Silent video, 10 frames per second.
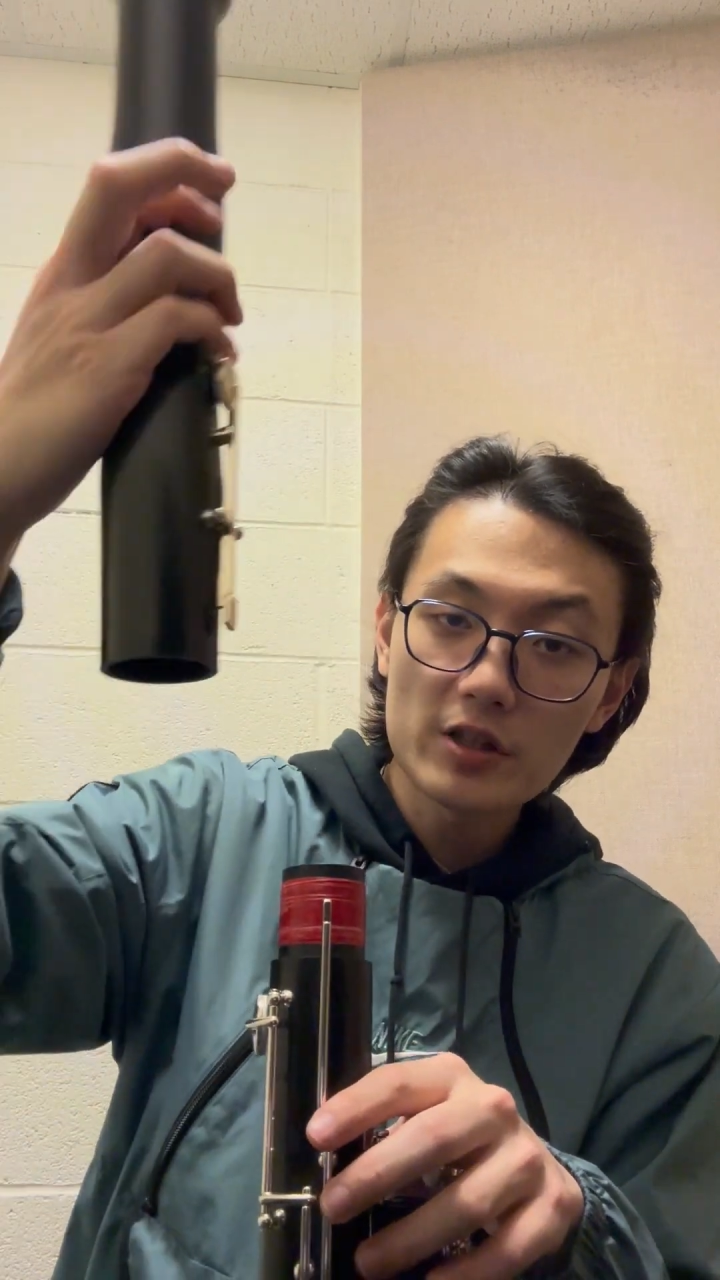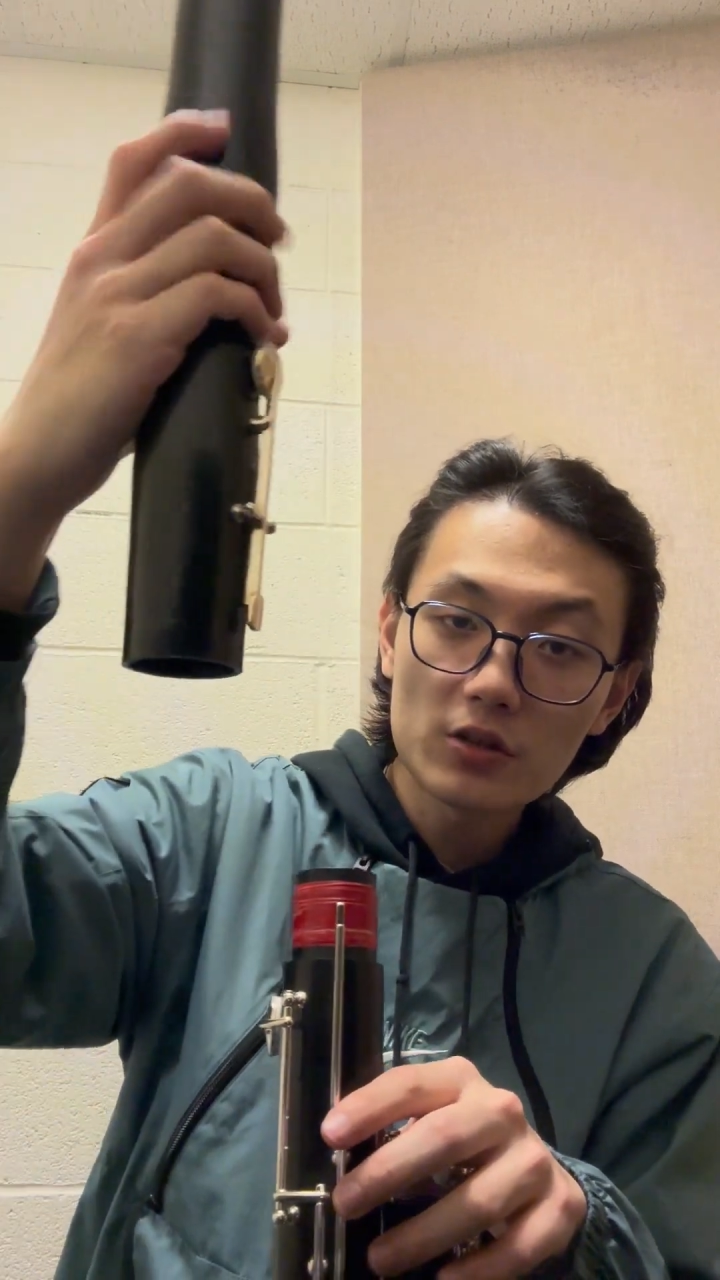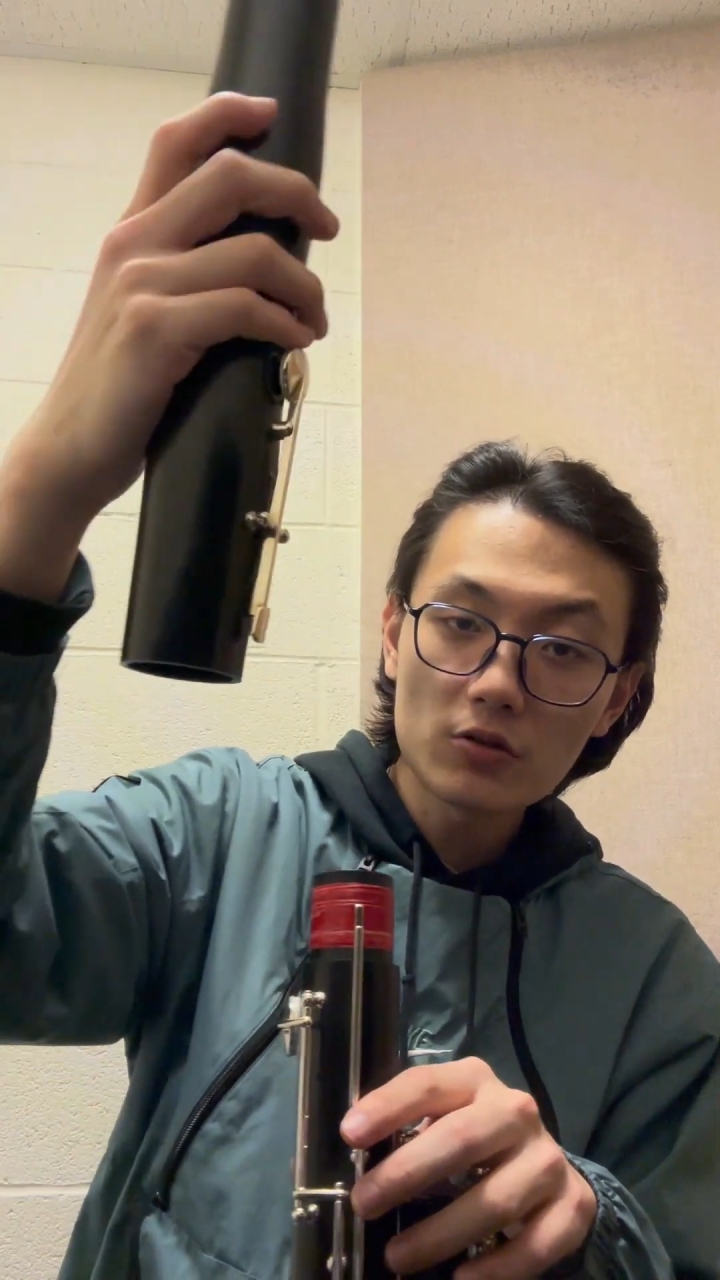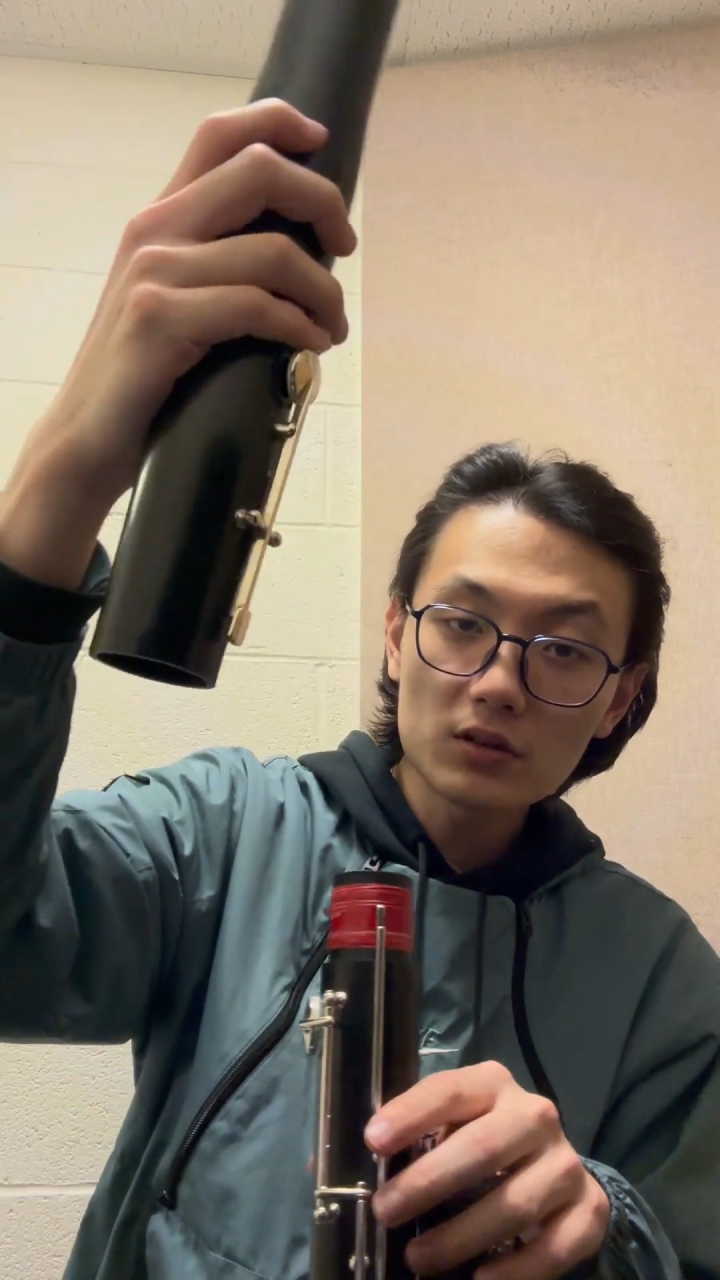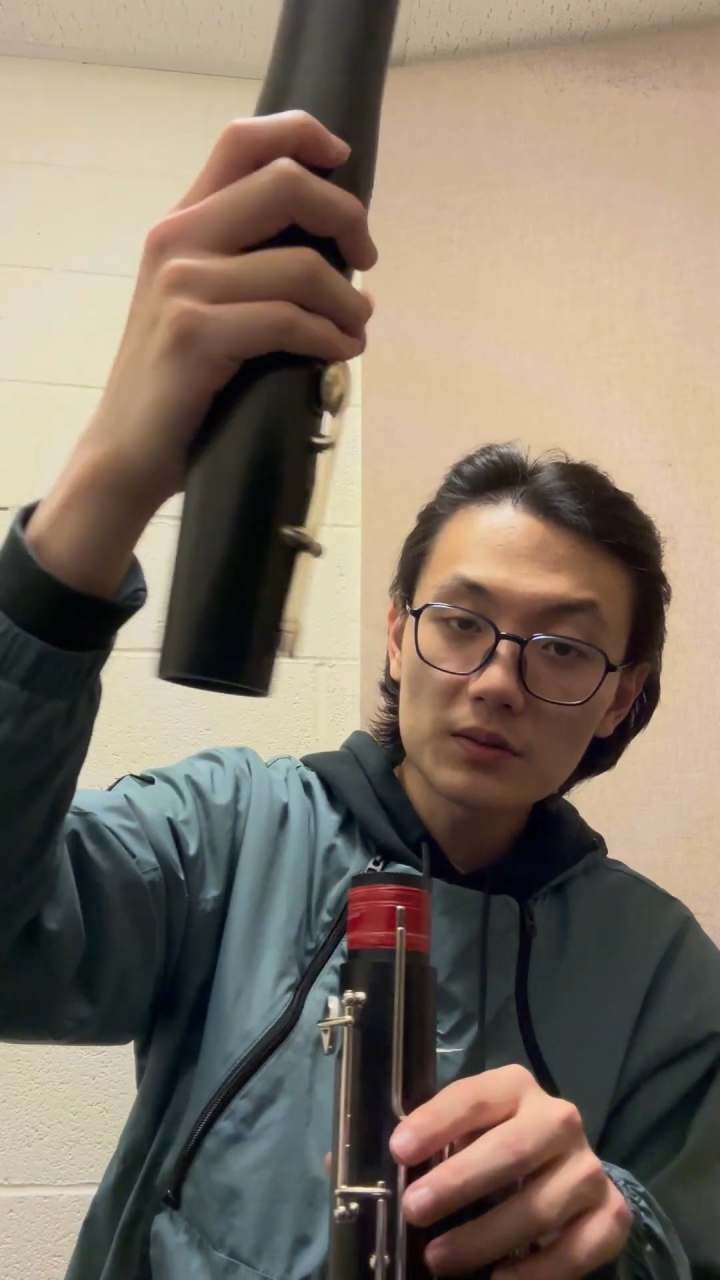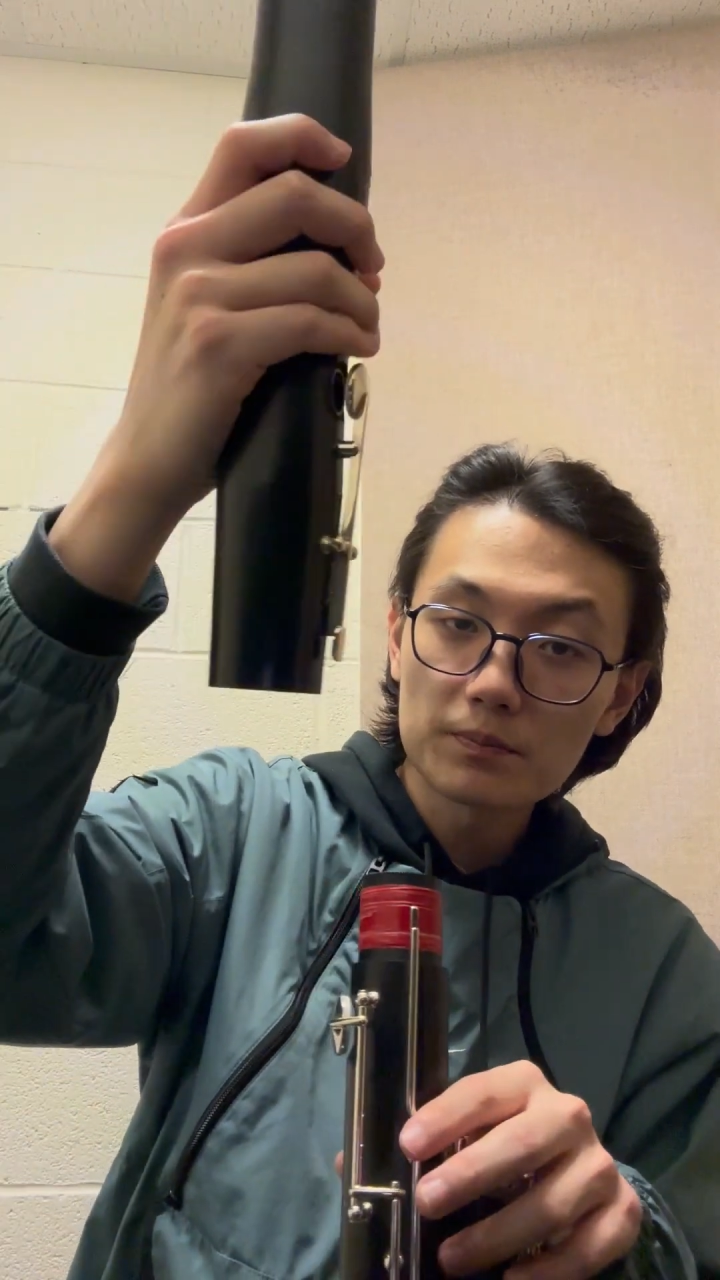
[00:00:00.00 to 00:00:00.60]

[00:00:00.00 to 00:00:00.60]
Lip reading: don't